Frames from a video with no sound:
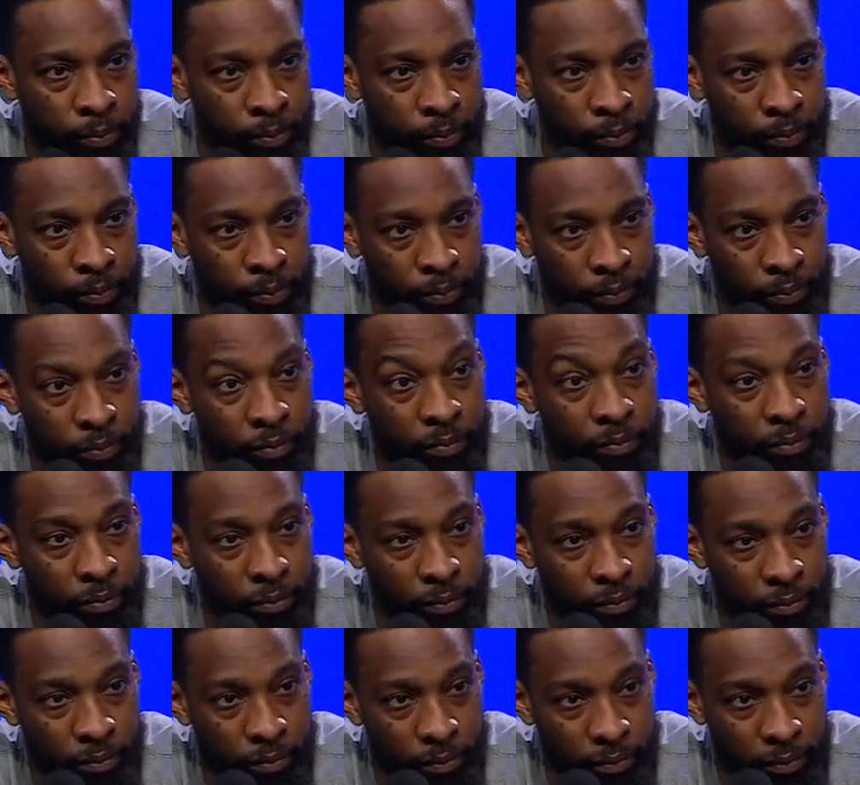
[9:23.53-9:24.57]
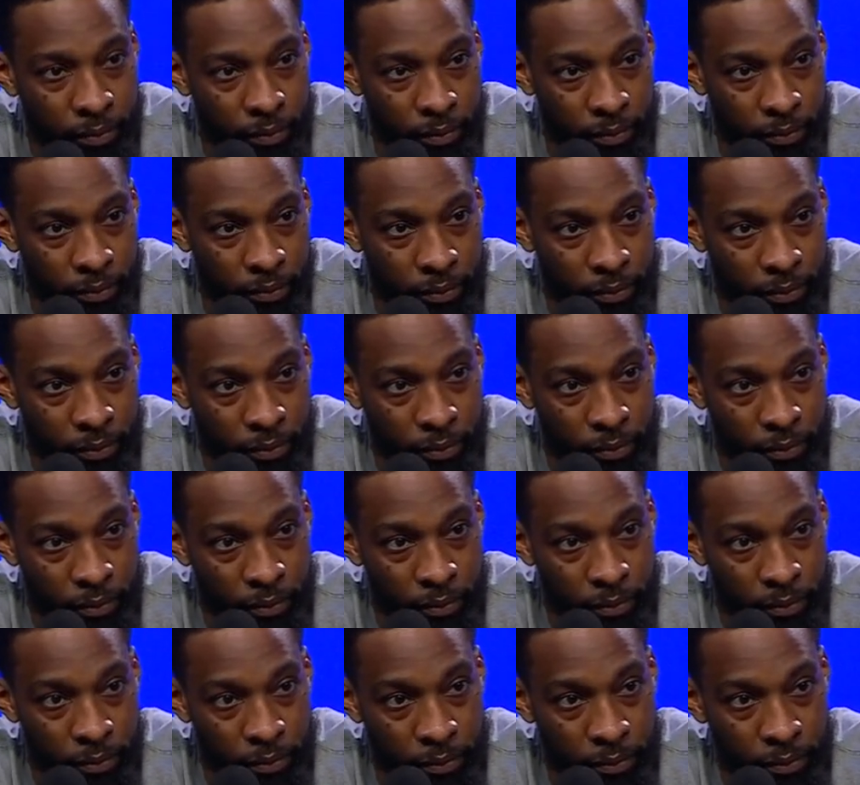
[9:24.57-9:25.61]
Jeff, you, you, had some tough times in
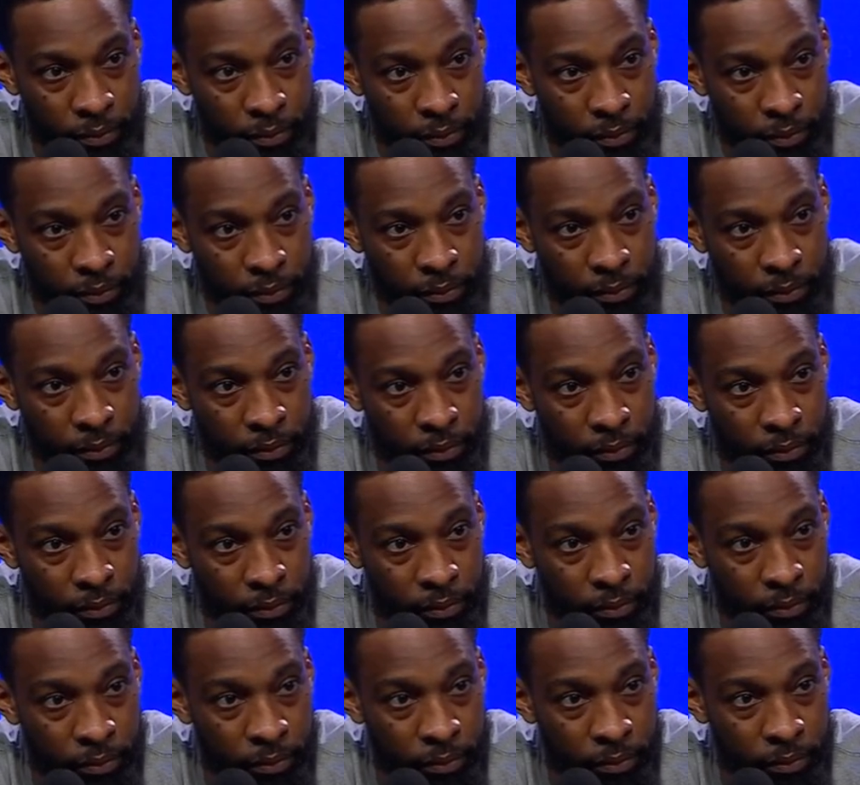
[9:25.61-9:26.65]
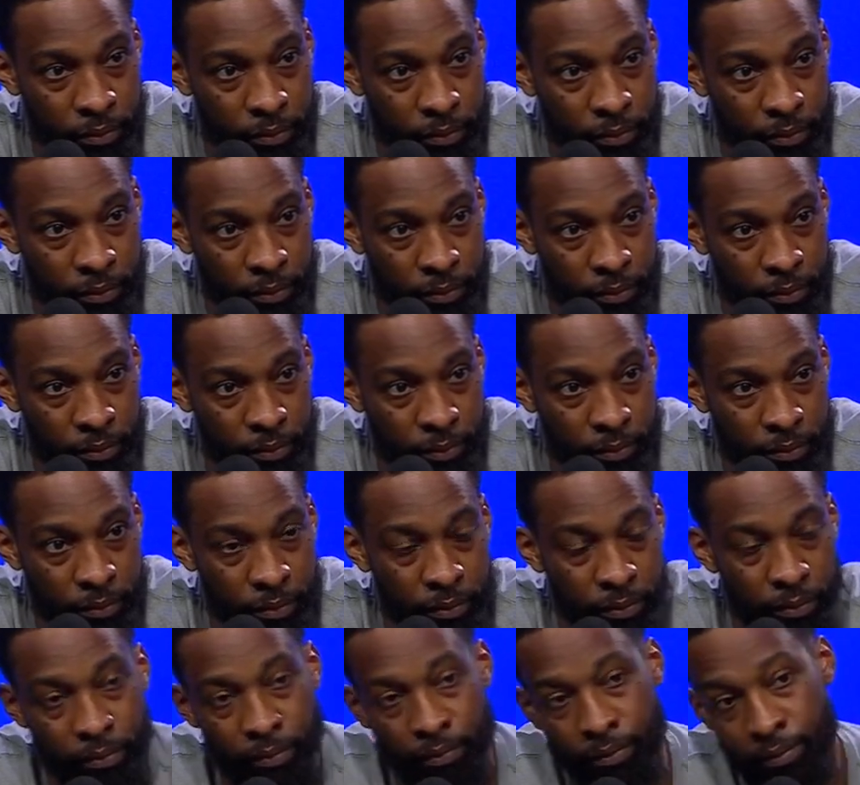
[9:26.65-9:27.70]
Boston and, and missed a year and you had the
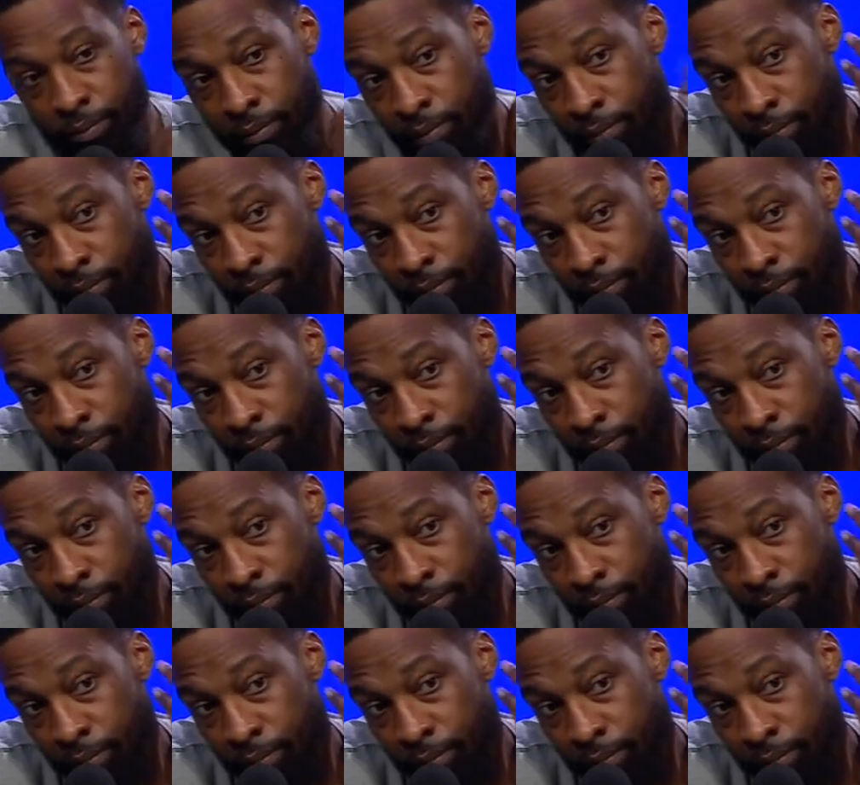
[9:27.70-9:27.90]
surgery